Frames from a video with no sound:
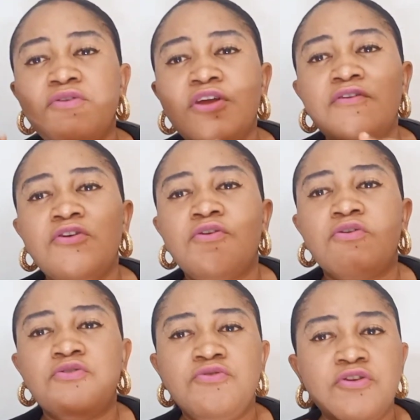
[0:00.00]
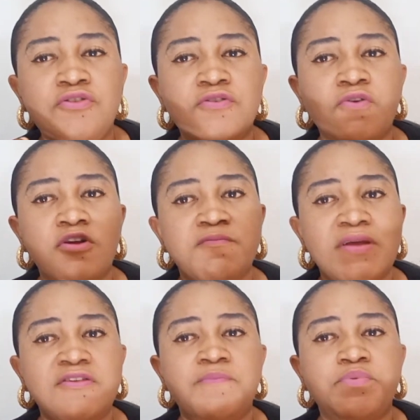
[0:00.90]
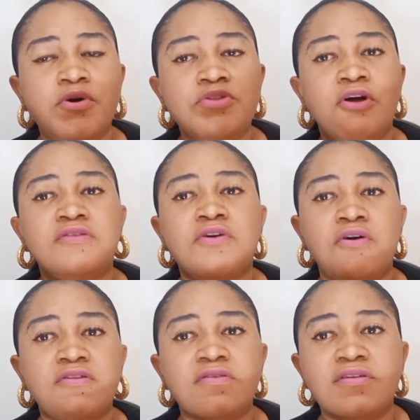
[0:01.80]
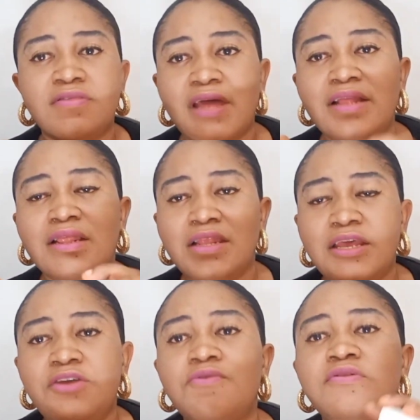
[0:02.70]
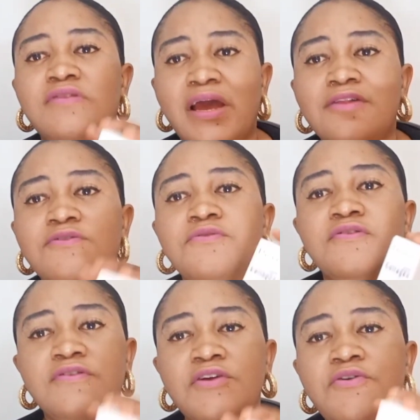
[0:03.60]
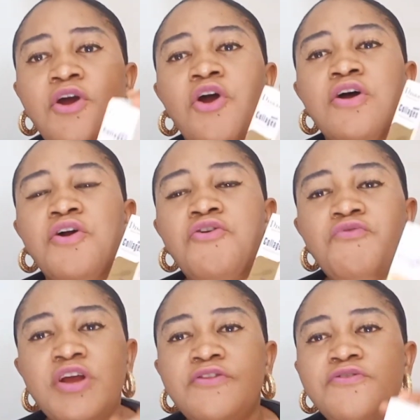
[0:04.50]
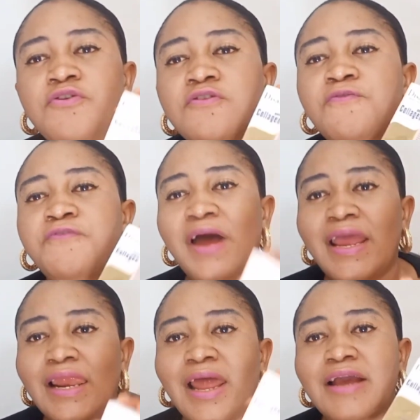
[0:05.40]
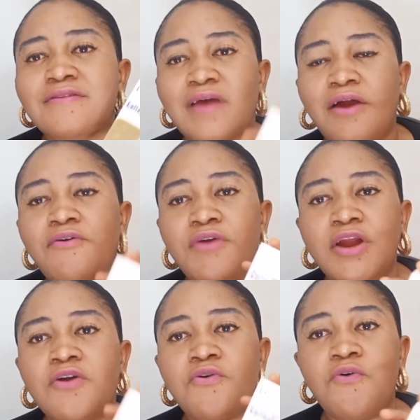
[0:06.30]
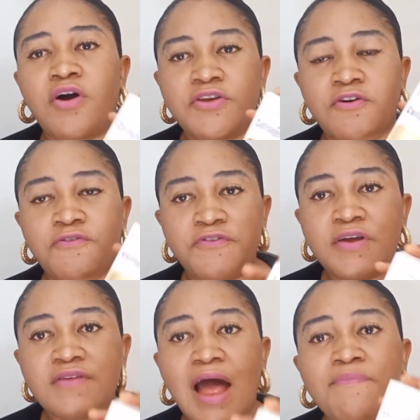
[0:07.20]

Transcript: consistently, you tend to see reduced fine lines and wrinkle on your face.